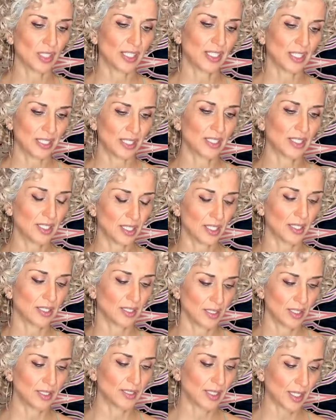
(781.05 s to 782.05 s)
click, click.
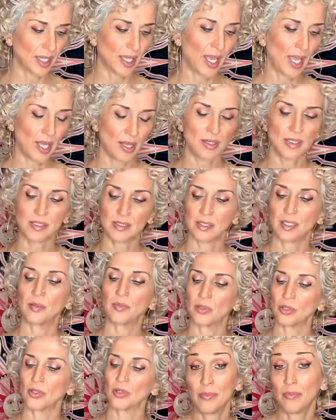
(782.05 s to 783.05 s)
It's like hella
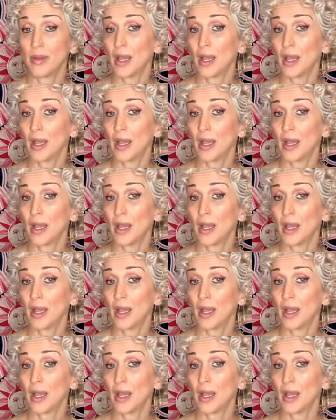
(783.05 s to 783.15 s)
stable.